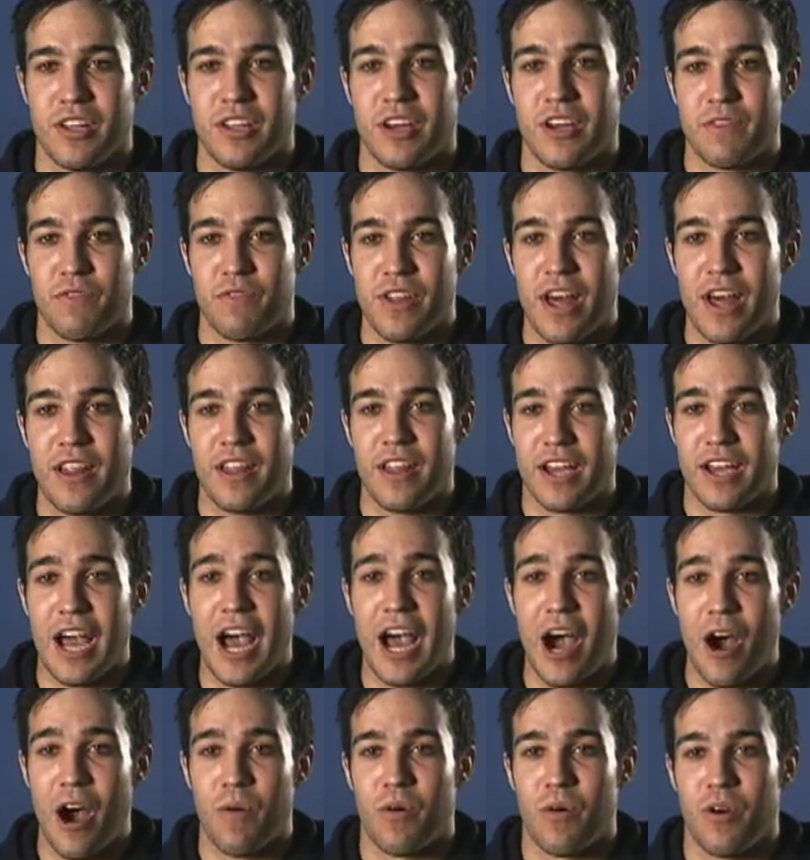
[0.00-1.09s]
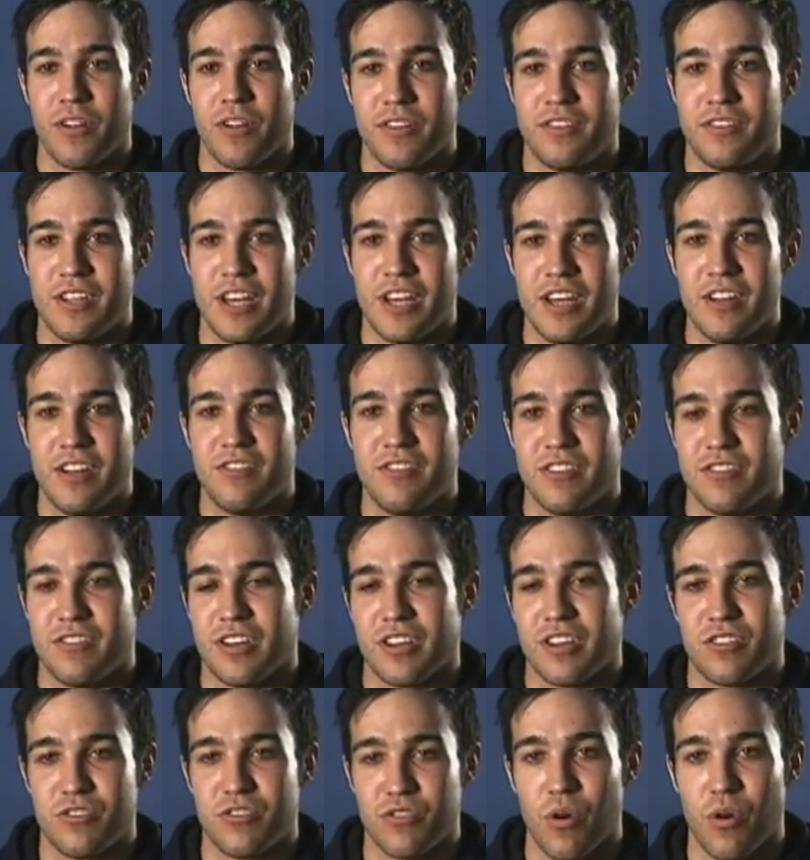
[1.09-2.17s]
And, like, for that, like, hour on stage, it's,
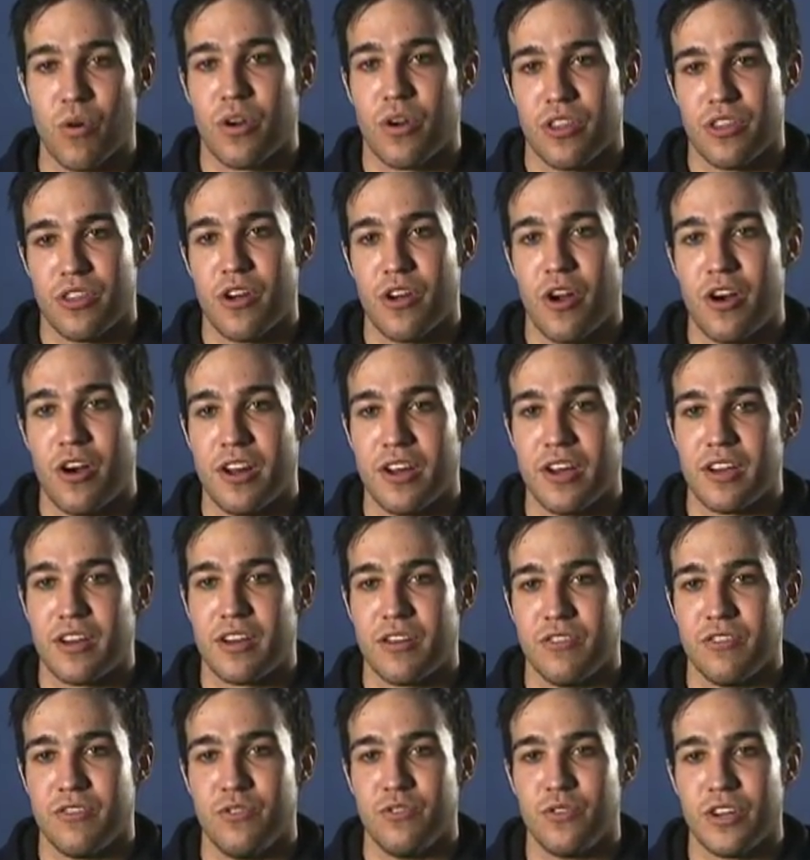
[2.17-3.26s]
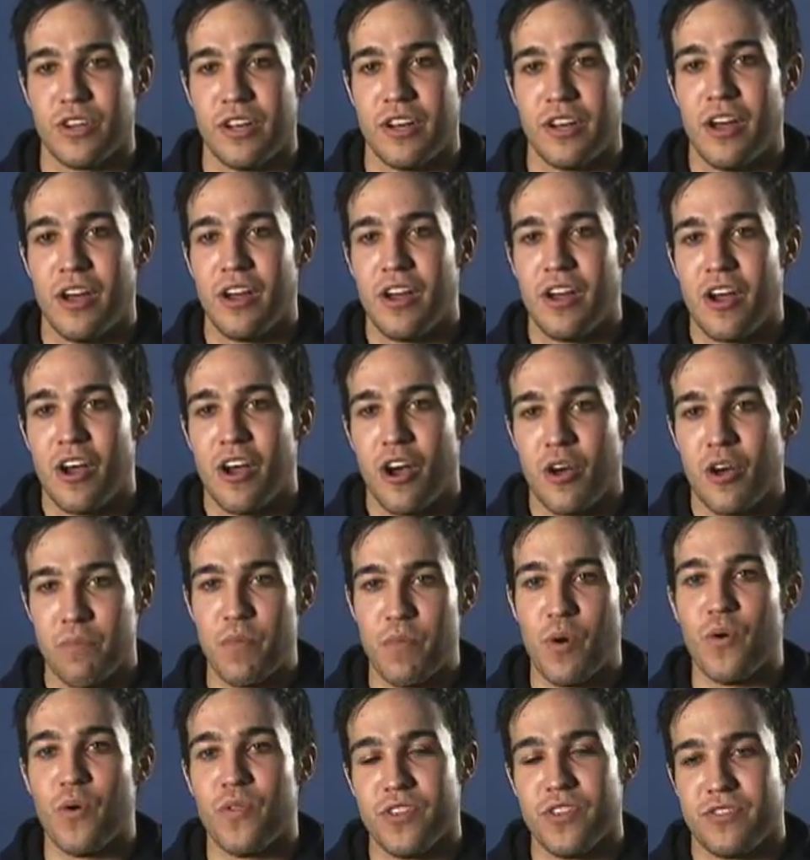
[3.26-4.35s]
like, so cathartic, because you can
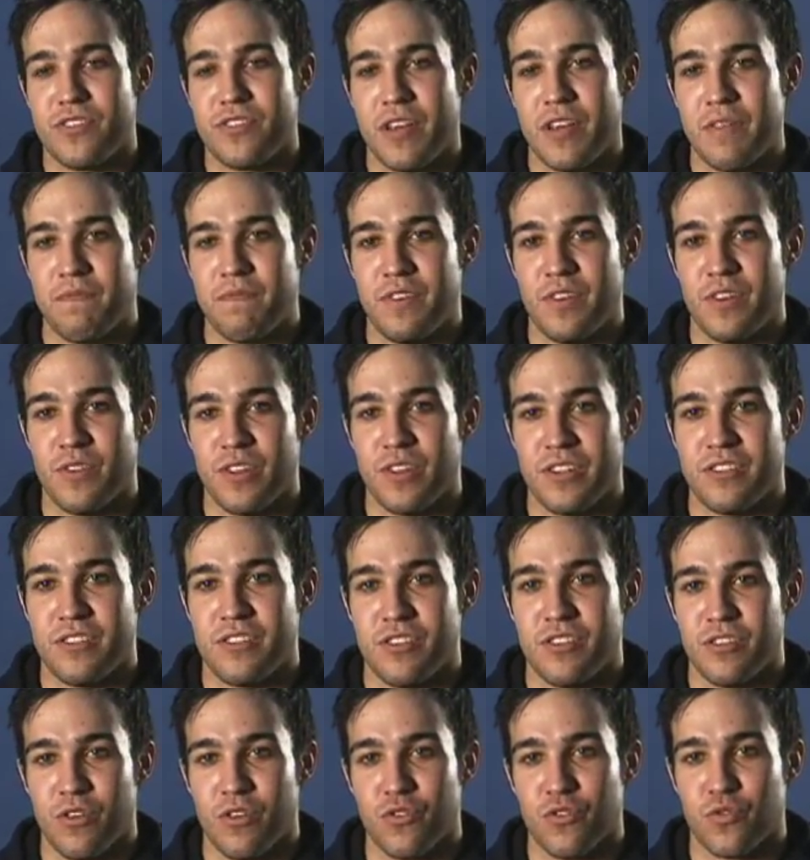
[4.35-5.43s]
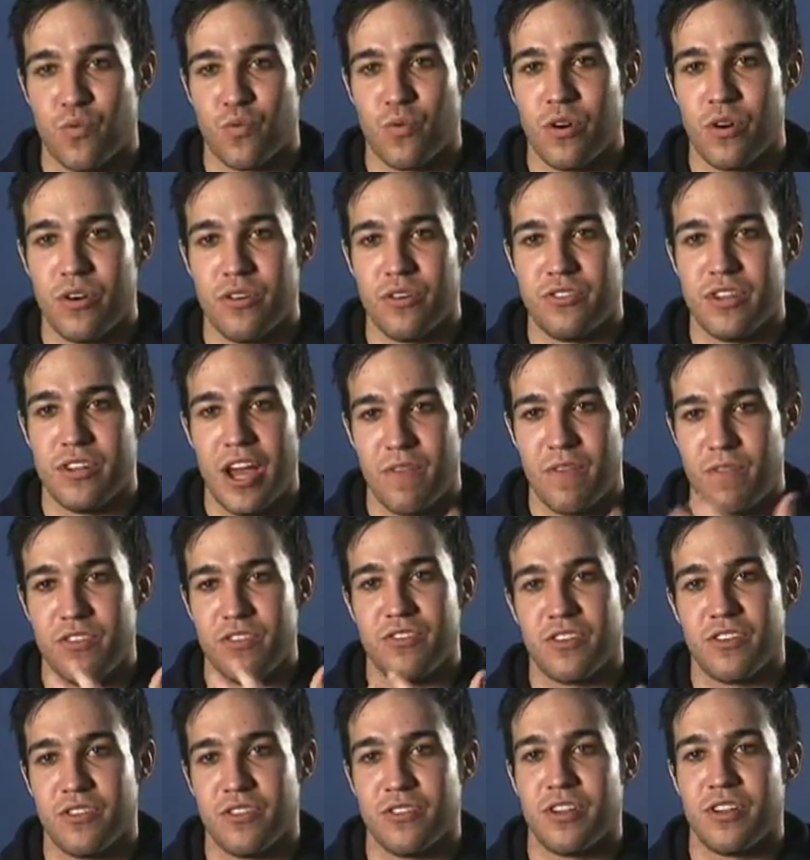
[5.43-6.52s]
emote the same feelings to those words every
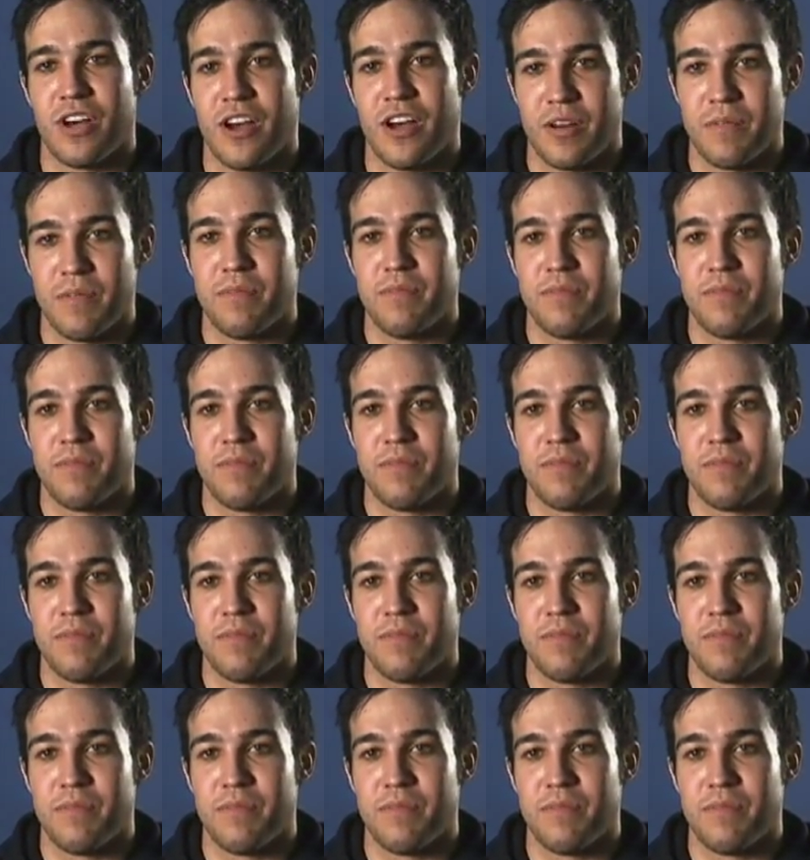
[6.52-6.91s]
single time.